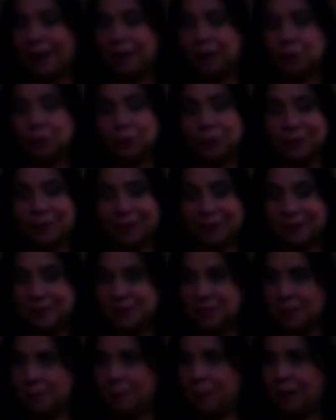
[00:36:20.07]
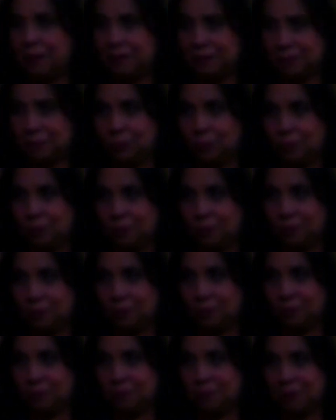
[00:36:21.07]
I took that step out the door
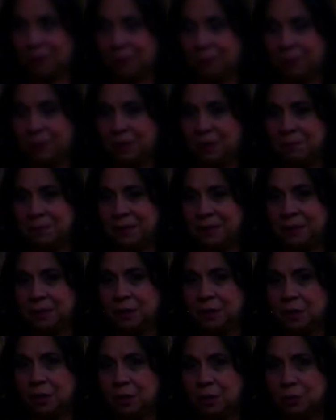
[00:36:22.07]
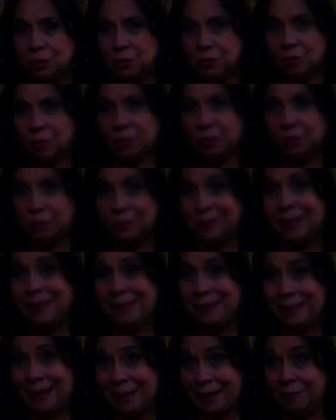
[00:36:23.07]
of my apartment to go into the
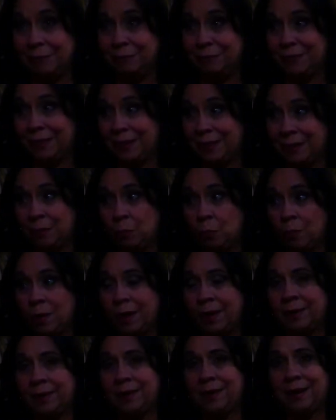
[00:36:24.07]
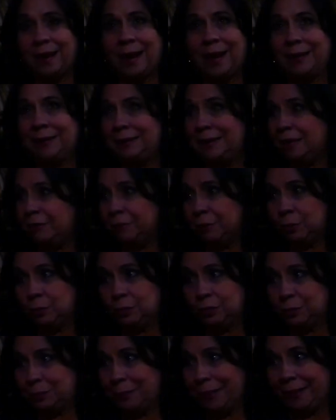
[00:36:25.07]
life that I wanted, I never
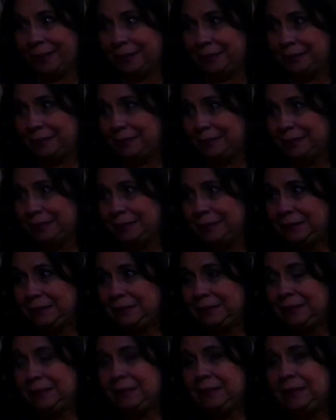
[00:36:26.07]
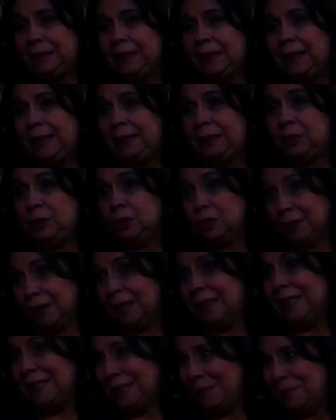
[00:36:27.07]
looked back. I taught
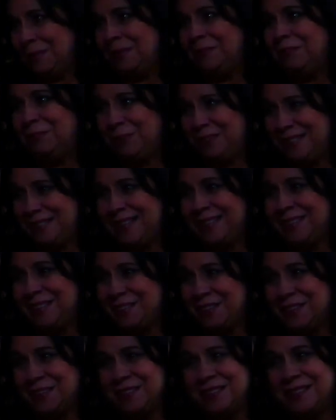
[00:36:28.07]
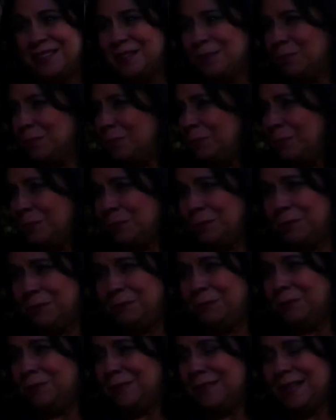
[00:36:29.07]
at Lehman for 10 years. They were
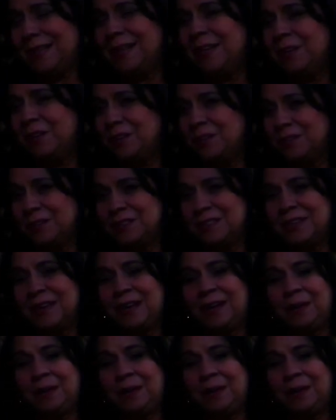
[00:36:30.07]
beautiful 10 years.